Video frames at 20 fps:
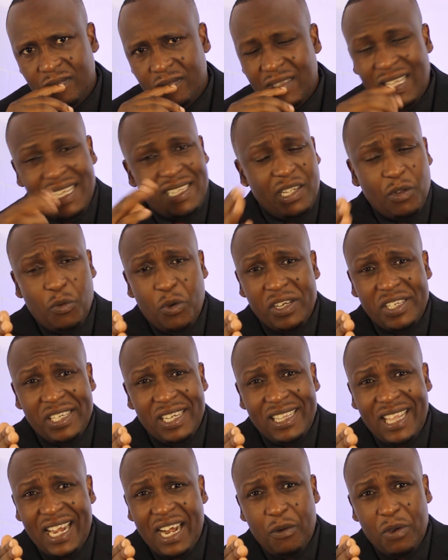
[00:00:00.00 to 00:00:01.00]
That's the
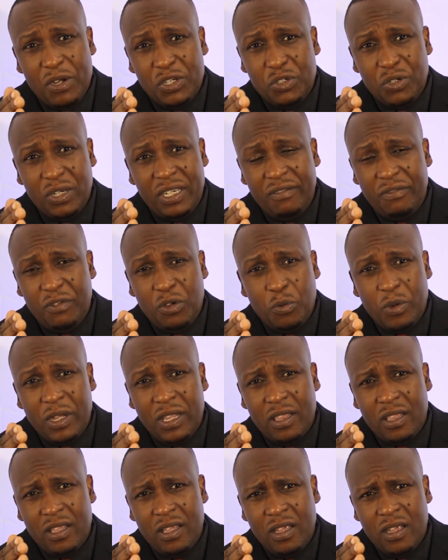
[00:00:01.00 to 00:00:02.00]
question that I want to leave you
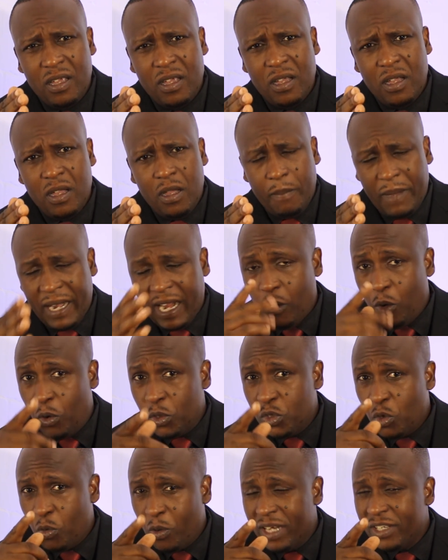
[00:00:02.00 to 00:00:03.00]
with. But I
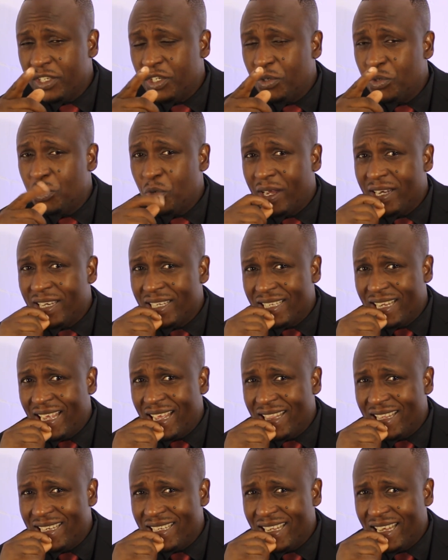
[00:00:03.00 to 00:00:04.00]
also want you to
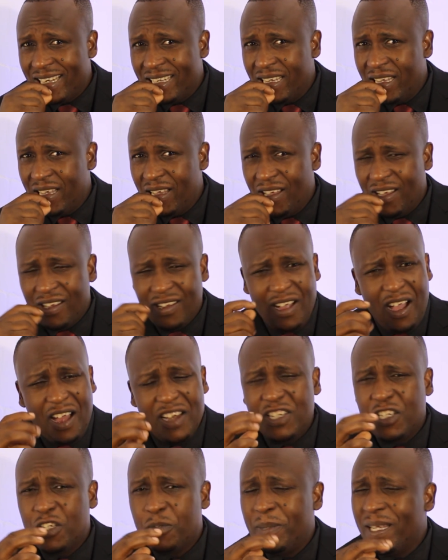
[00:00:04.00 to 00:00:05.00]
understand is that
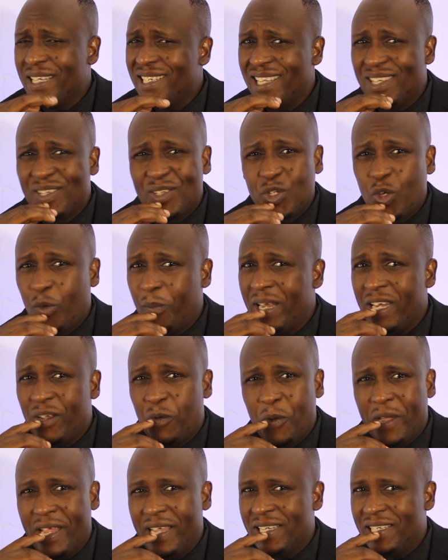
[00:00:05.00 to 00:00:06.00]
God speaks in so many
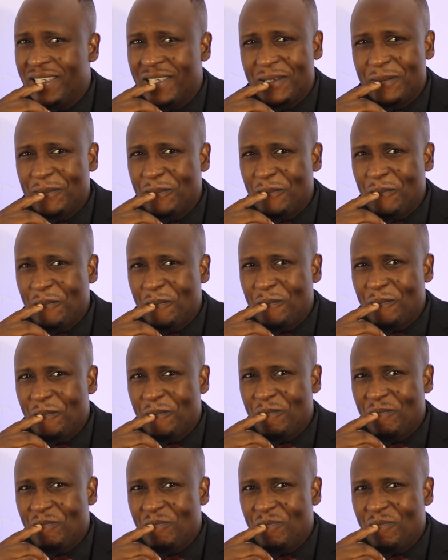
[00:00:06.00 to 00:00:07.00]
ways.
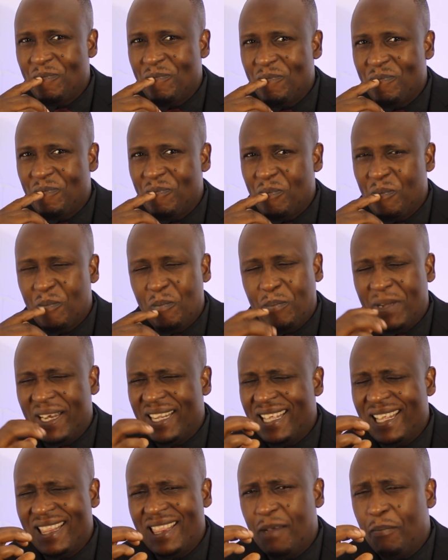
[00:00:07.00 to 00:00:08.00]
But
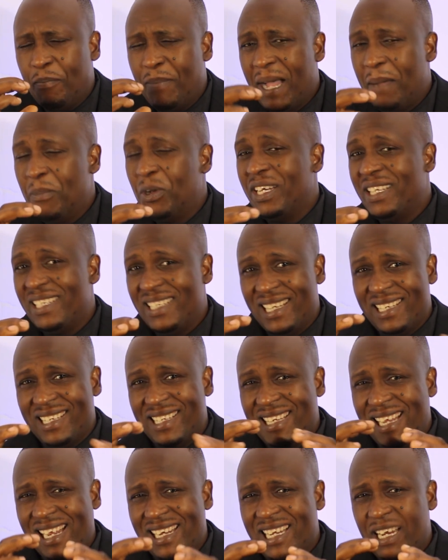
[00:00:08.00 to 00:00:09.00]
then the Bible is a
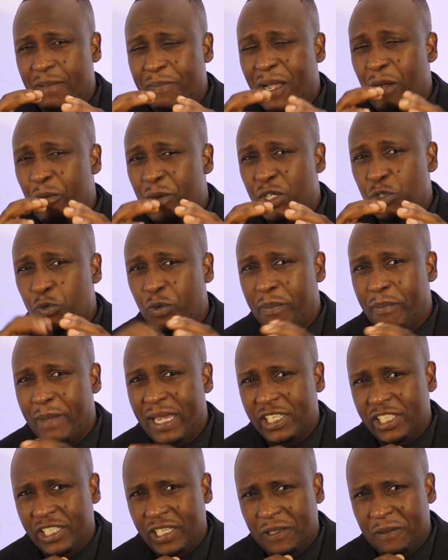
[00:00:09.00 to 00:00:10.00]
standard by which we
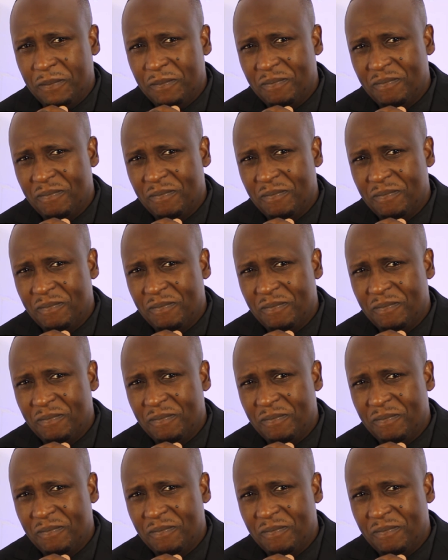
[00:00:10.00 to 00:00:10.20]
measure.